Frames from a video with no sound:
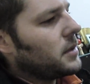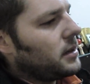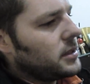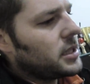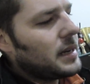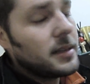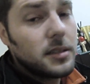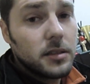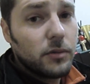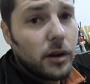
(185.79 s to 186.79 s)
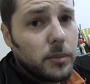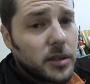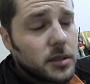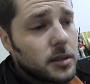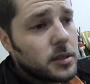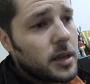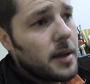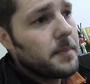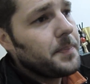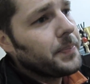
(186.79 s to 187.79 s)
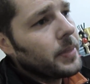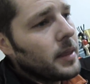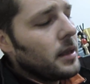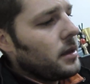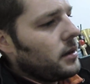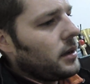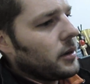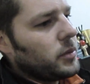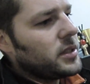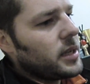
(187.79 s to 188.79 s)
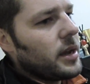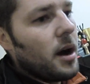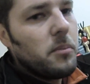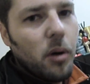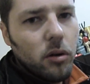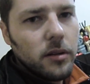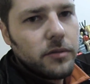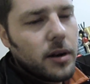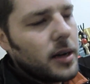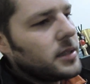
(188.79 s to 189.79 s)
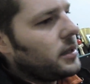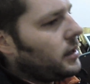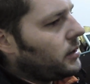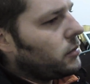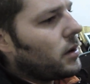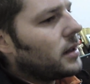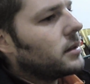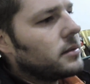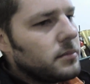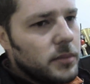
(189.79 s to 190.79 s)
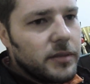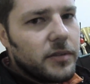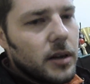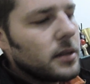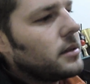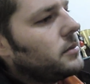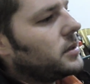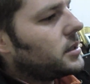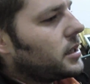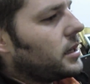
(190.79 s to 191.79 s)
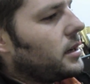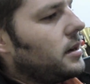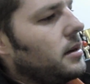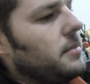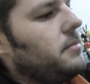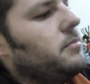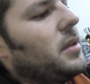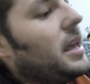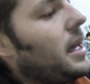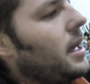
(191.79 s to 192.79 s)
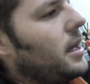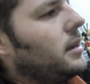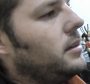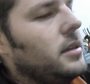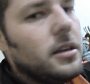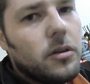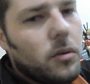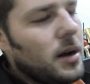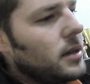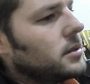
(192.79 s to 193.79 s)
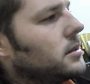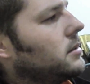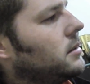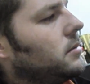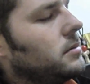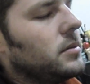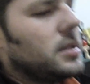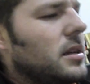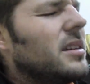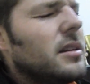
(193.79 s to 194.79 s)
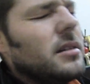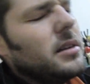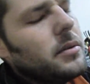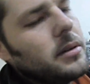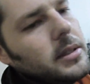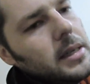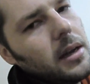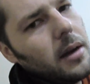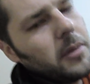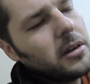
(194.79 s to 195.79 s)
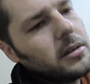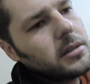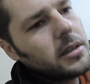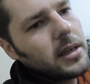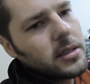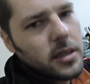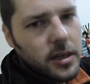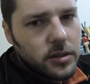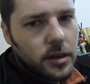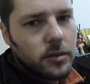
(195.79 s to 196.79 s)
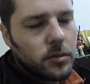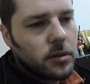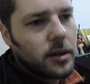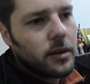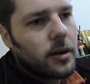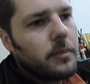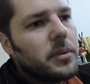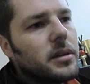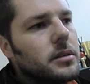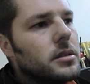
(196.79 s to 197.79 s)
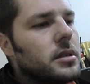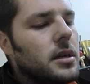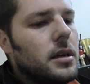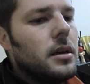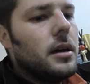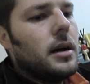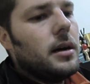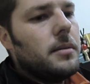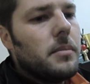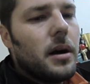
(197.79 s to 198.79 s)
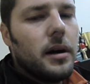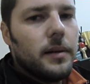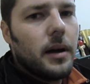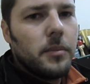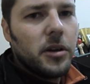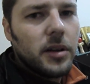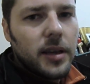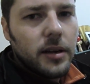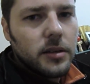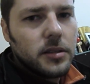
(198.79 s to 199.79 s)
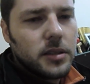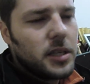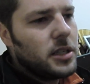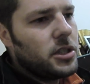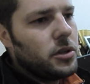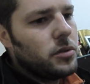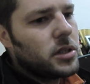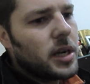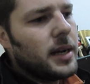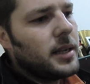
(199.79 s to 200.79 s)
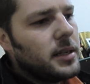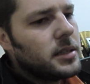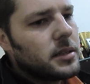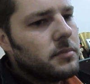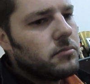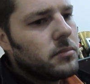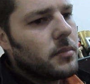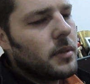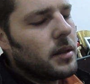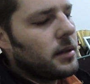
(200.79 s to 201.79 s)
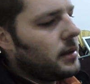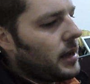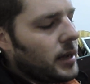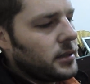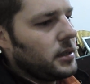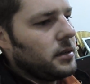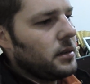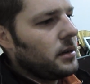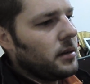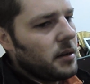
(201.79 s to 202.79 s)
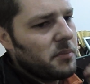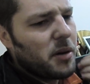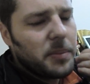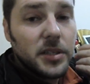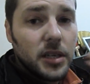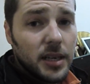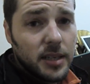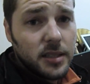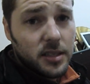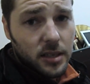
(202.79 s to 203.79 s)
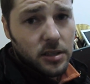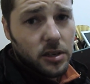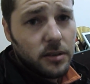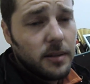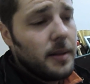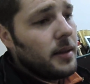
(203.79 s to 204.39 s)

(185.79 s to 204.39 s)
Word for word: Now, in Chinese, it's very much the same. Like, we say a bowl of rice, yi wan mi fan, and we say uh, can, yi guang, and we say, you know, anyway. I'm not going to get sidetracked with all that crap because um, I'm not here to teach you Chinese as in a proper Chinese teacher.